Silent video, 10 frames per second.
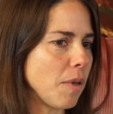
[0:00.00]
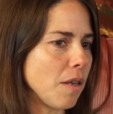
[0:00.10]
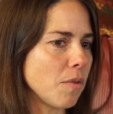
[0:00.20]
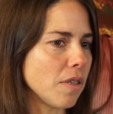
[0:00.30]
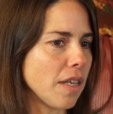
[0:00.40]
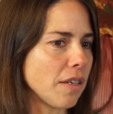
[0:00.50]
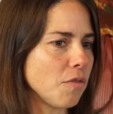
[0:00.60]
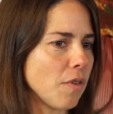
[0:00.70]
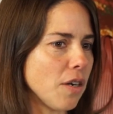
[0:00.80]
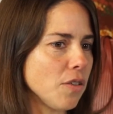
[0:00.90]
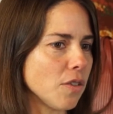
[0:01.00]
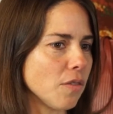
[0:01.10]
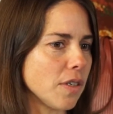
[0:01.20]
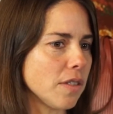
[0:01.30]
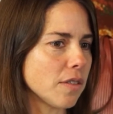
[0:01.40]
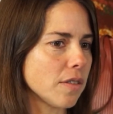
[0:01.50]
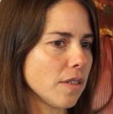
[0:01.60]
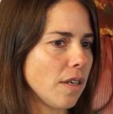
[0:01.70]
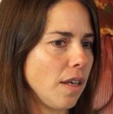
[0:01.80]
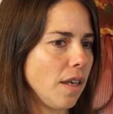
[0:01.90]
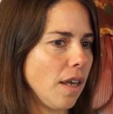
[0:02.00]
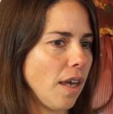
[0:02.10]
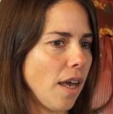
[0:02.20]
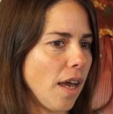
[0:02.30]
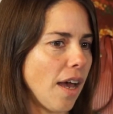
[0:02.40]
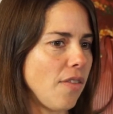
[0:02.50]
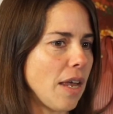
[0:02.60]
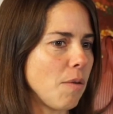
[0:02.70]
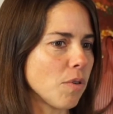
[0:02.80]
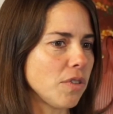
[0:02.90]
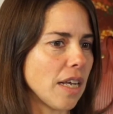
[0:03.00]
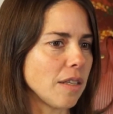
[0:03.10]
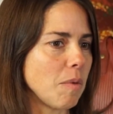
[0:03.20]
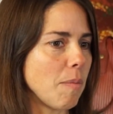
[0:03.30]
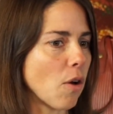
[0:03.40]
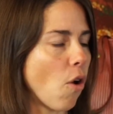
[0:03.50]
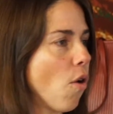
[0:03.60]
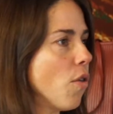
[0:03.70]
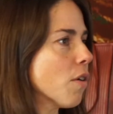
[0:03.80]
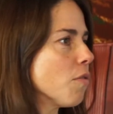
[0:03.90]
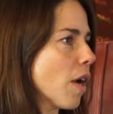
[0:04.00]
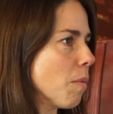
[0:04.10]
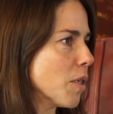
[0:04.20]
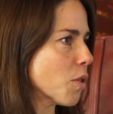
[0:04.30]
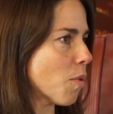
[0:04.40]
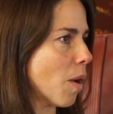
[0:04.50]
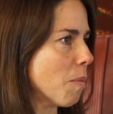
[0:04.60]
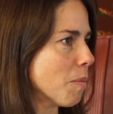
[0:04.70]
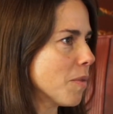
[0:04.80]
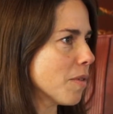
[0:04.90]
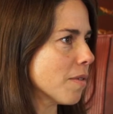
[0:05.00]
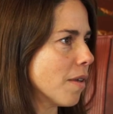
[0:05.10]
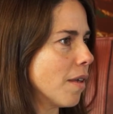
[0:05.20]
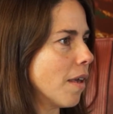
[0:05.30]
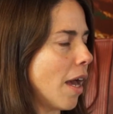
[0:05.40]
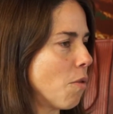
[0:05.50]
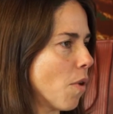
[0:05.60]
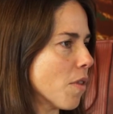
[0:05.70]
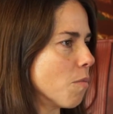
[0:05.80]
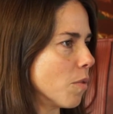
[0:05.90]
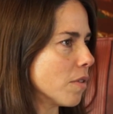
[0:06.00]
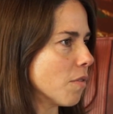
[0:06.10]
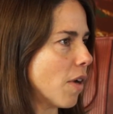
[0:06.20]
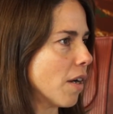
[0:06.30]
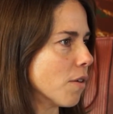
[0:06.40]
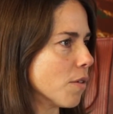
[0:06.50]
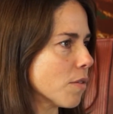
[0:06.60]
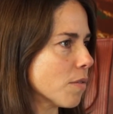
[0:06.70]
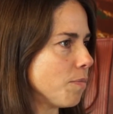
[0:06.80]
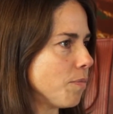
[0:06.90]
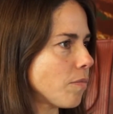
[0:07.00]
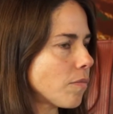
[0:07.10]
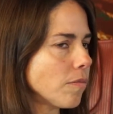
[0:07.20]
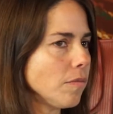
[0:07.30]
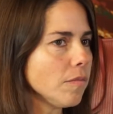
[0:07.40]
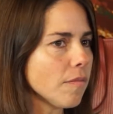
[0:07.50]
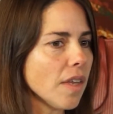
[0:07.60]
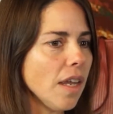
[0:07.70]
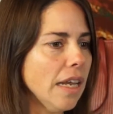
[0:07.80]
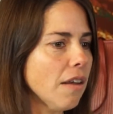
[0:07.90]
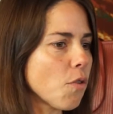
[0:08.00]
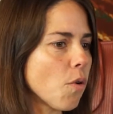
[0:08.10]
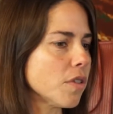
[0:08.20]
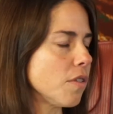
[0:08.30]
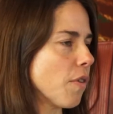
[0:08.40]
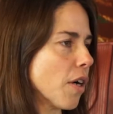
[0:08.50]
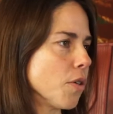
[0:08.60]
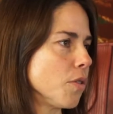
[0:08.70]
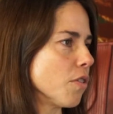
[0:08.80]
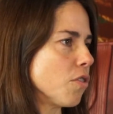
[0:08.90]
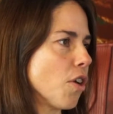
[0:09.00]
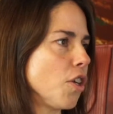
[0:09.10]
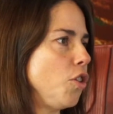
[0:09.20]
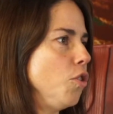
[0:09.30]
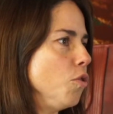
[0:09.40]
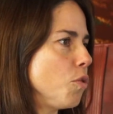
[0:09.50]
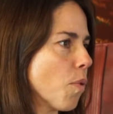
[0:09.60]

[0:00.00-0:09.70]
meeting with the London Fire Service, and they were telling me about all their environmental problems, and one of them was the fire hose. And of course, the fire hose is not a huge